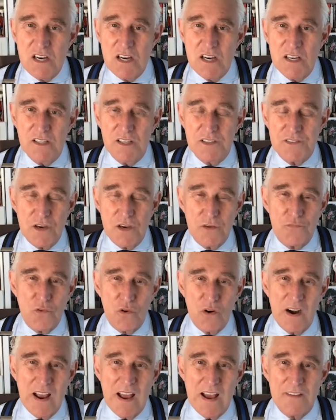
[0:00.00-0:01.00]
and that
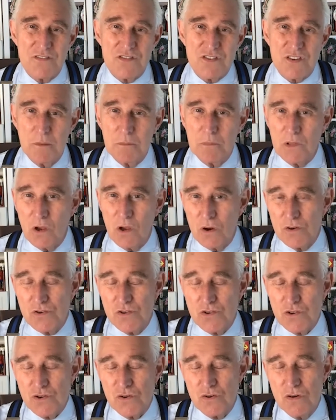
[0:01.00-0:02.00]
therefore I have some
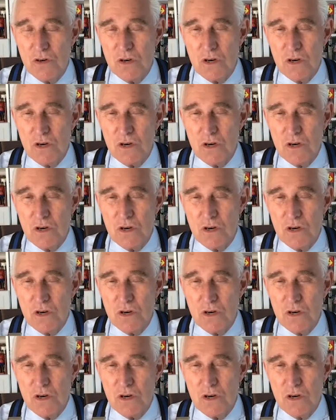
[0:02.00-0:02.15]
larger